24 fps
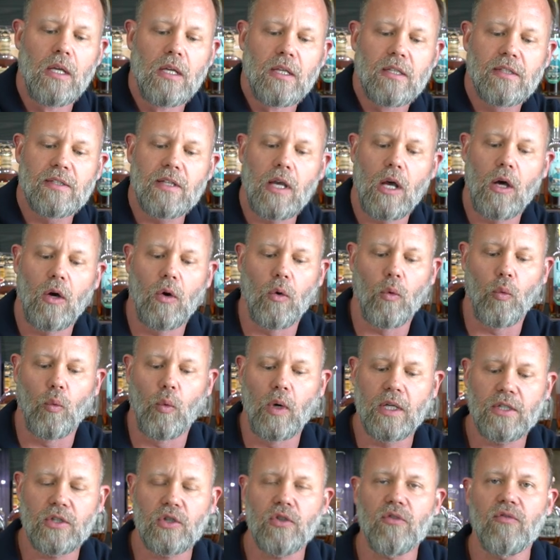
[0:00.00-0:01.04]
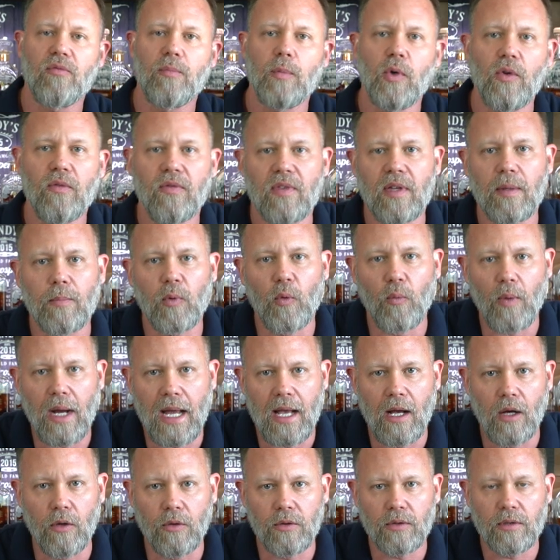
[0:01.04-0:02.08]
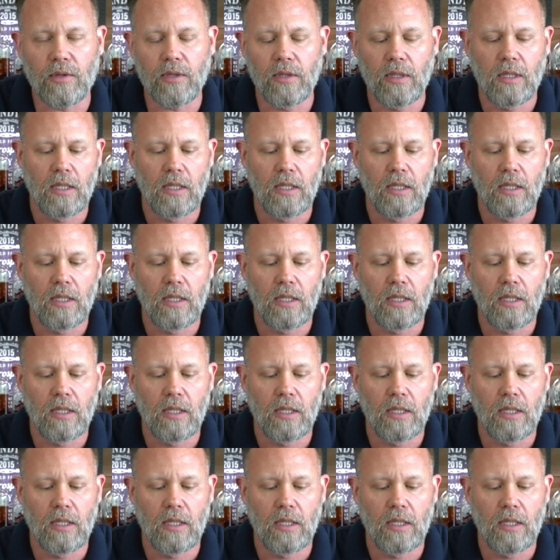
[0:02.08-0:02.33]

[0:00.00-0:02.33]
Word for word: So once you've moved them around,